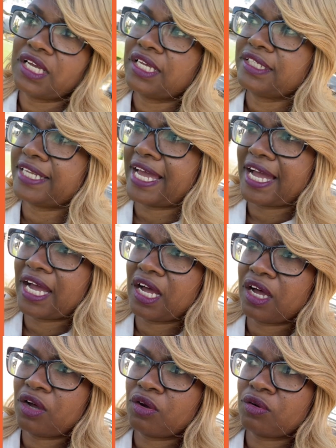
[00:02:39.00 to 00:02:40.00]

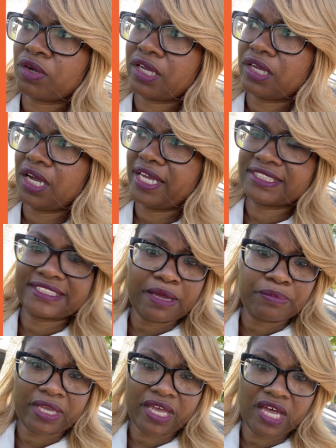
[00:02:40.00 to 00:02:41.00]
Now, is that
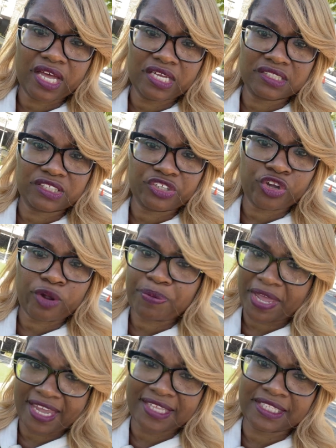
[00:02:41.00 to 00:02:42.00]
because you're
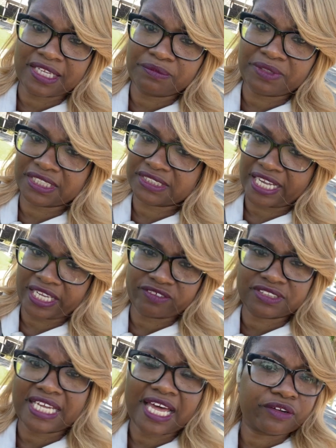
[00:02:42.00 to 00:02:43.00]
paying them the executive
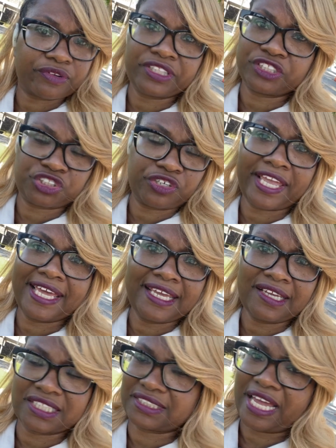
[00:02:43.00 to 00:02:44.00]
salary that you're
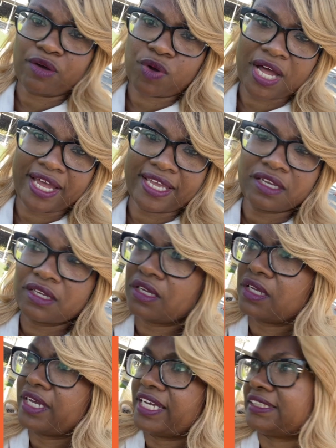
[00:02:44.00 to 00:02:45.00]
getting? Is that why?
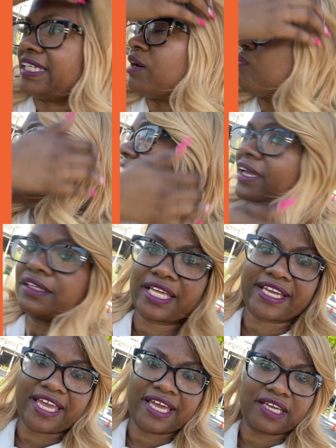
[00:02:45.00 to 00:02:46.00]
Is that why? They
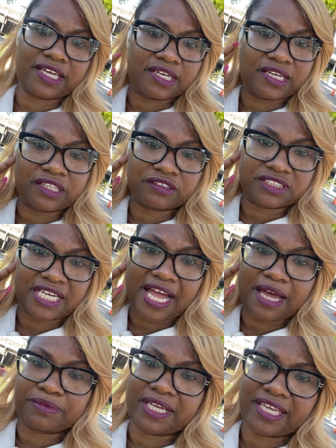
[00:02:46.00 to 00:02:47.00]
can't get another
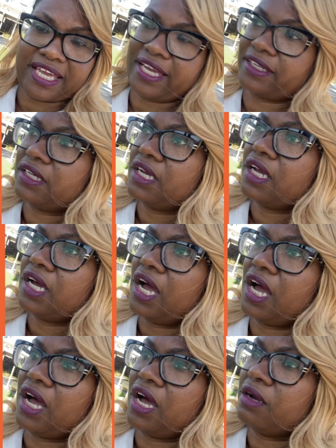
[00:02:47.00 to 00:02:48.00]
job? They can't
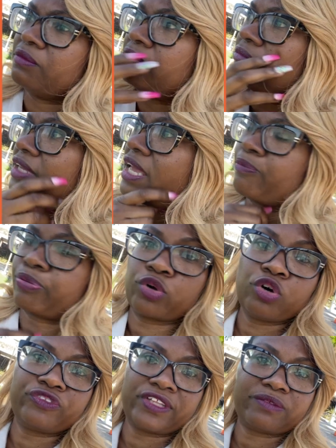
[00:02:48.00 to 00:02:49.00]
um,
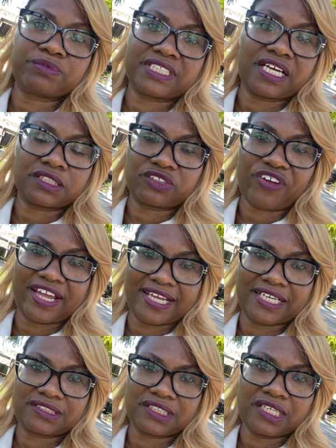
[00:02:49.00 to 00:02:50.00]
improve themselves
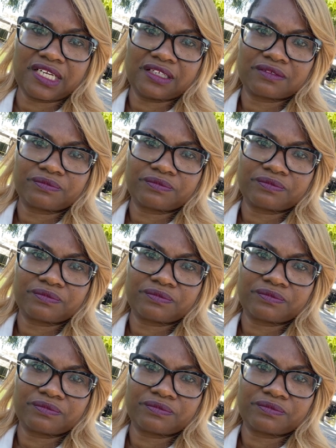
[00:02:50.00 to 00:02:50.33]
financially?